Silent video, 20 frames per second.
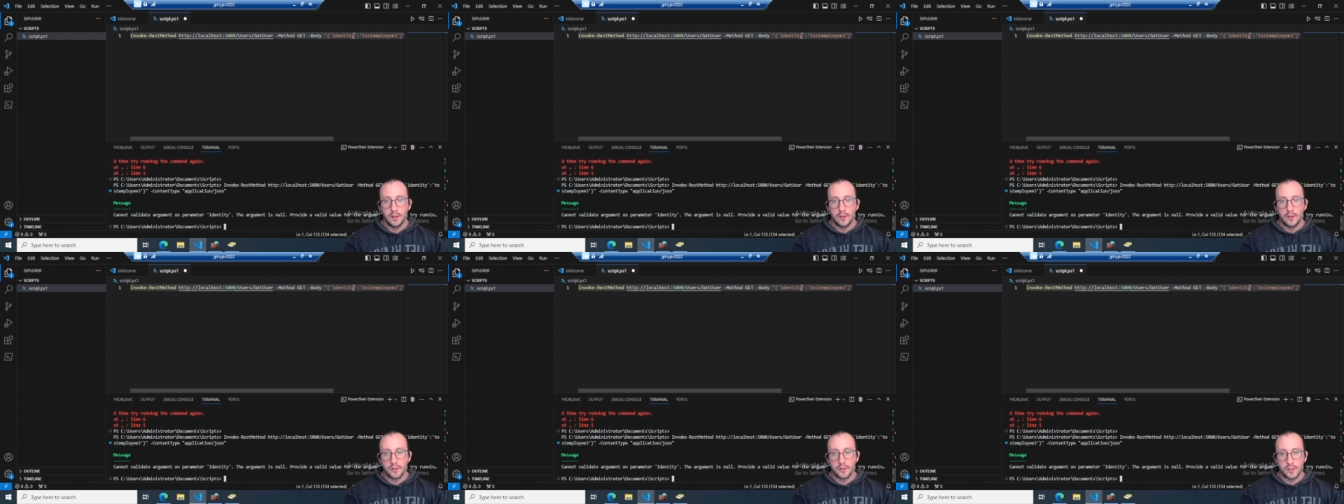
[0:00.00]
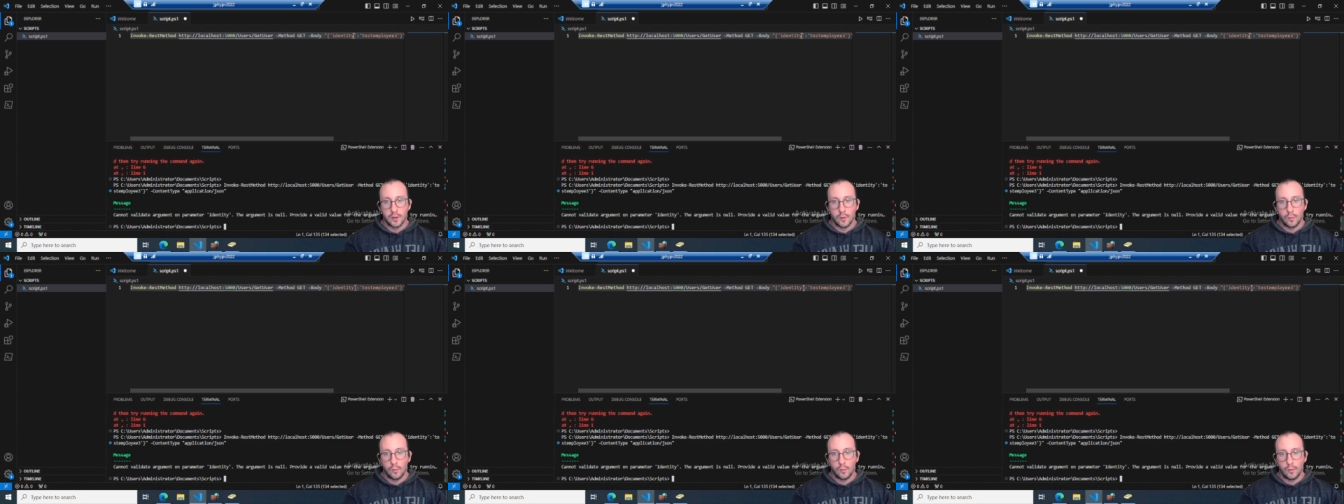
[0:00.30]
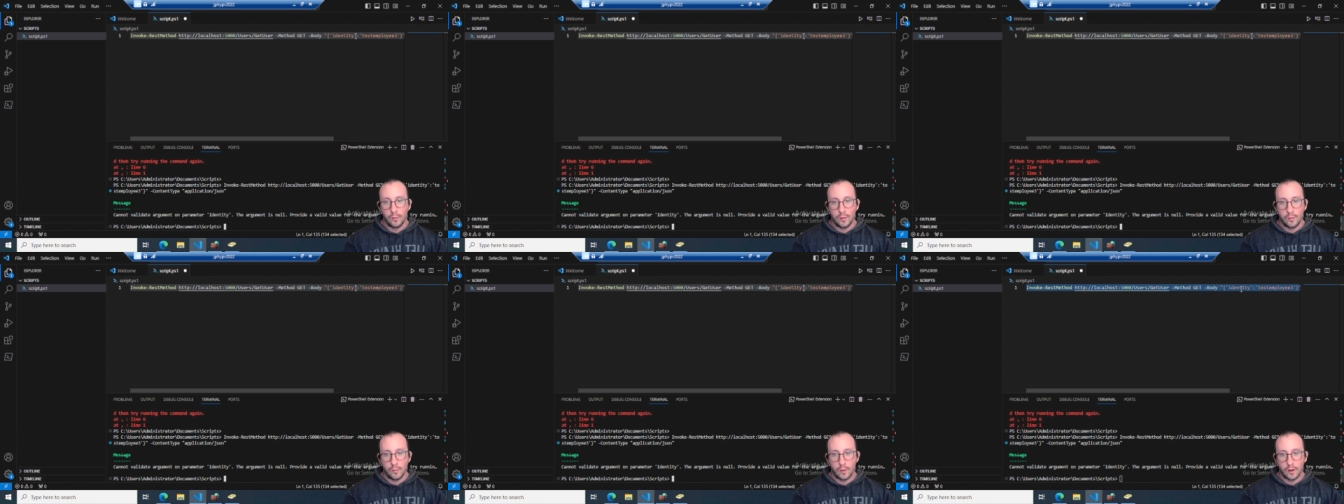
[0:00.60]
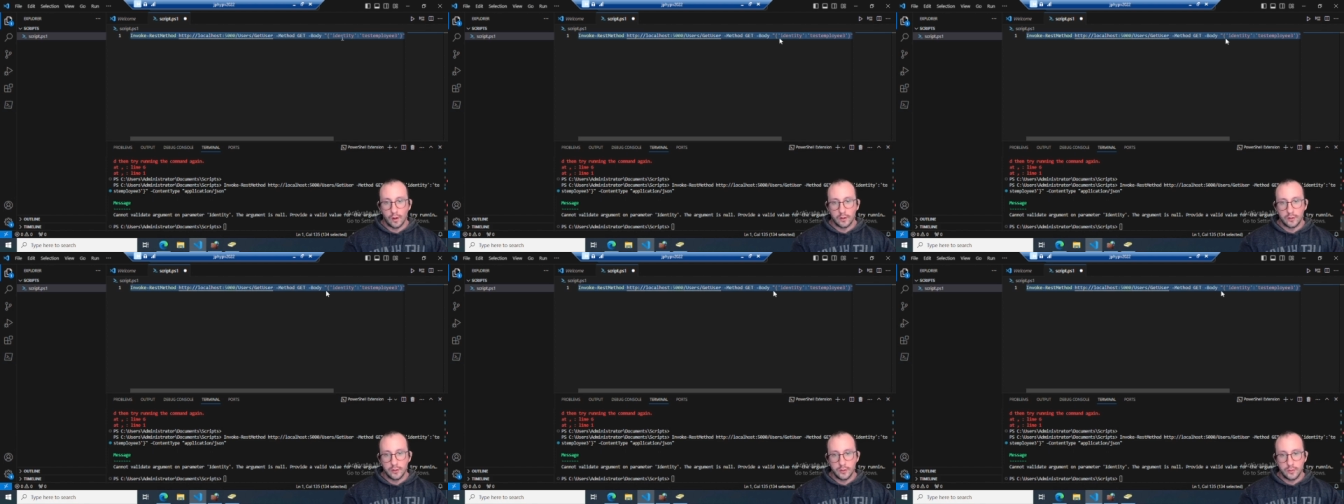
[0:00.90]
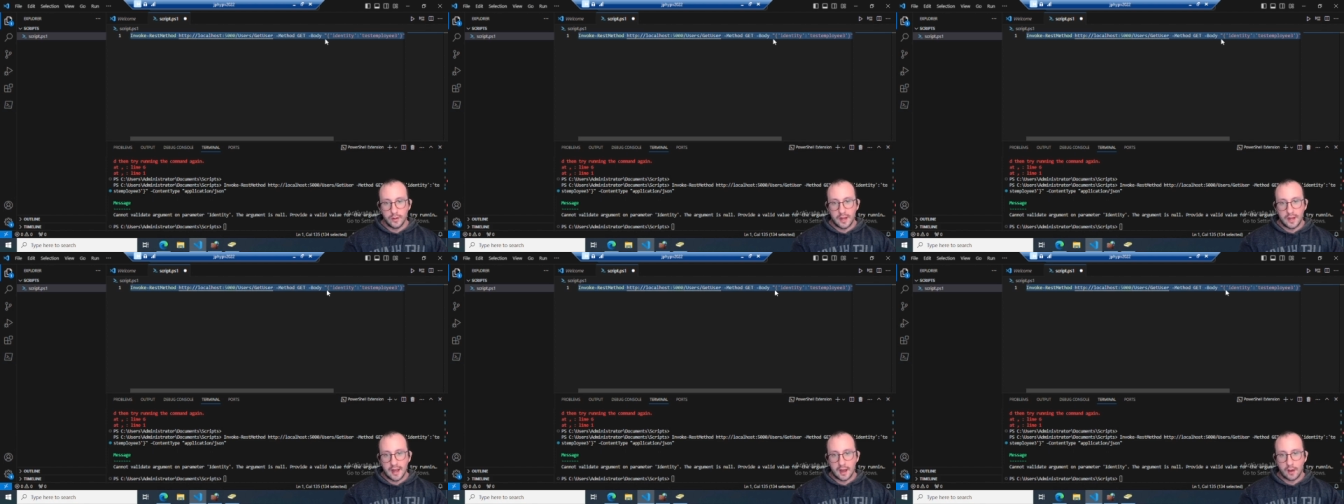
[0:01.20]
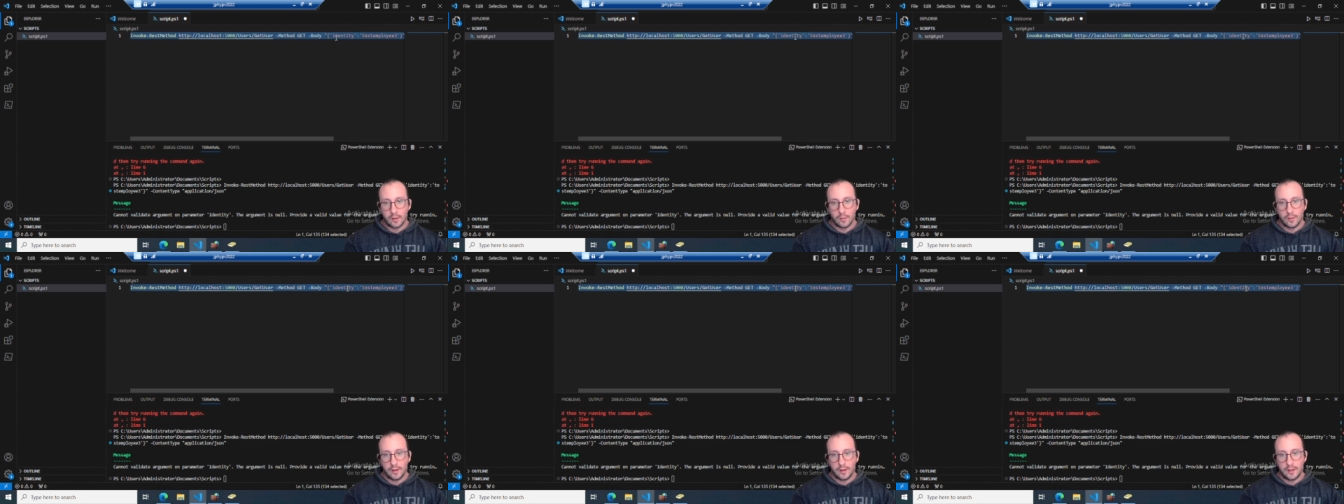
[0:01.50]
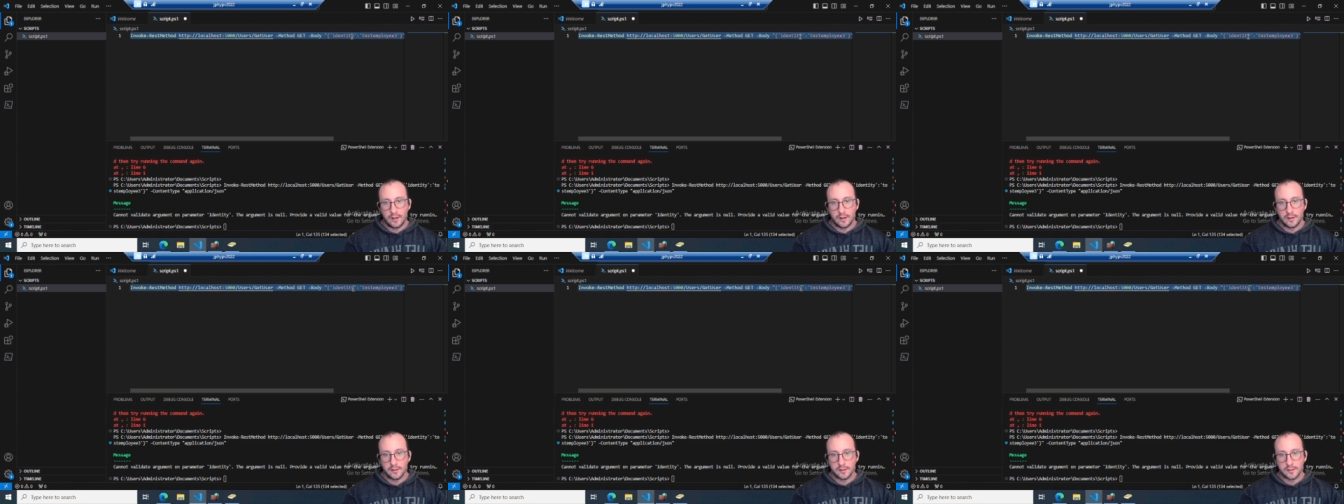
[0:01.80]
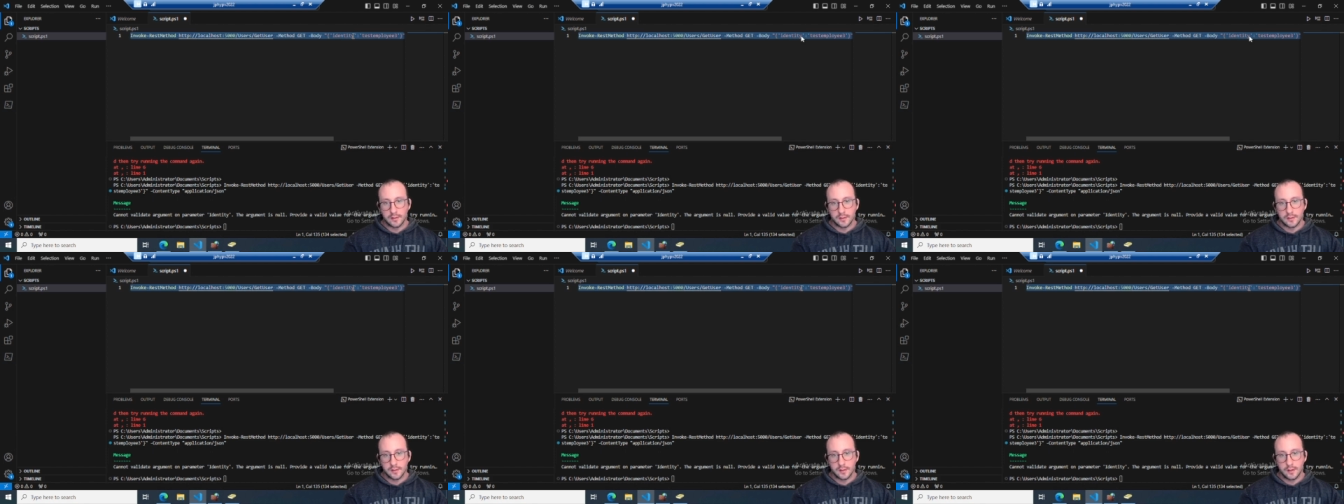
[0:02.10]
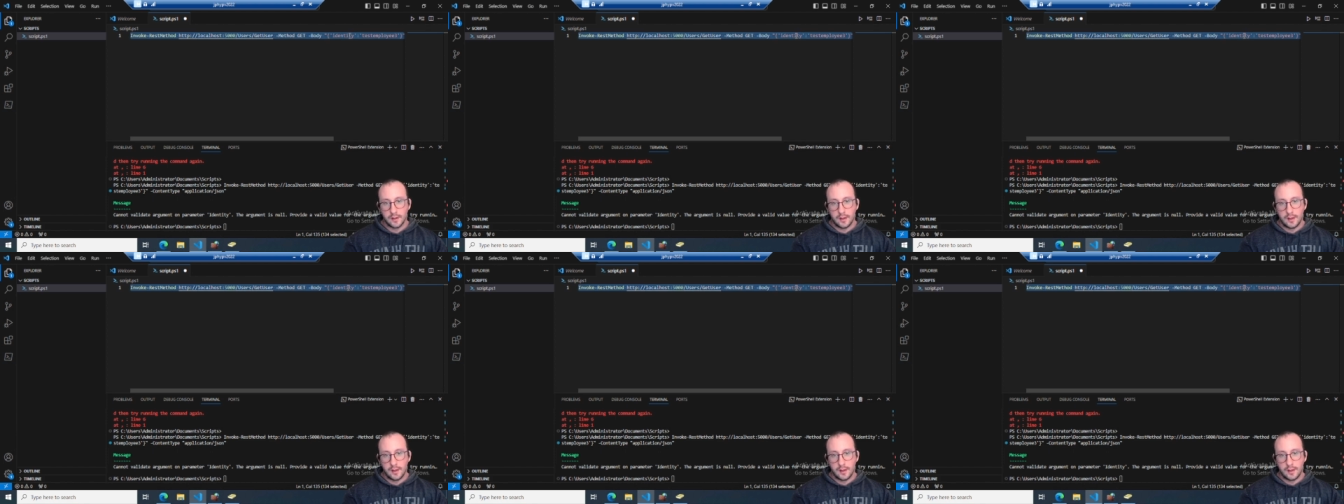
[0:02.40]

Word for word: So what we want to do now is